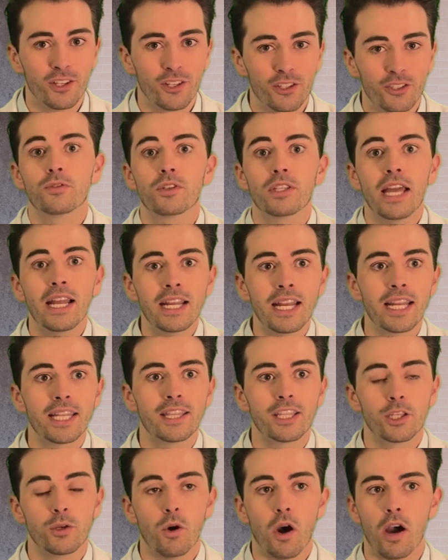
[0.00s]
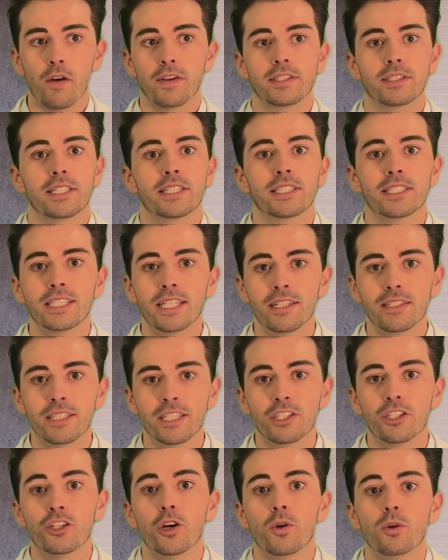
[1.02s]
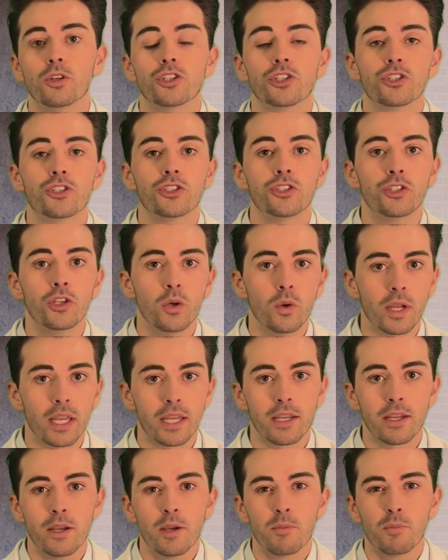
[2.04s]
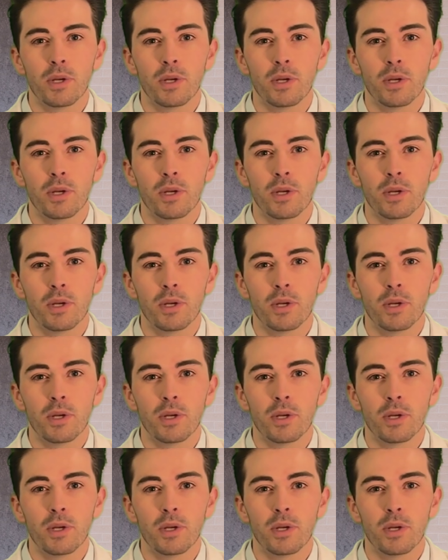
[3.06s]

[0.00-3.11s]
So for that kind of thing, you obviously still need to know what you're doing,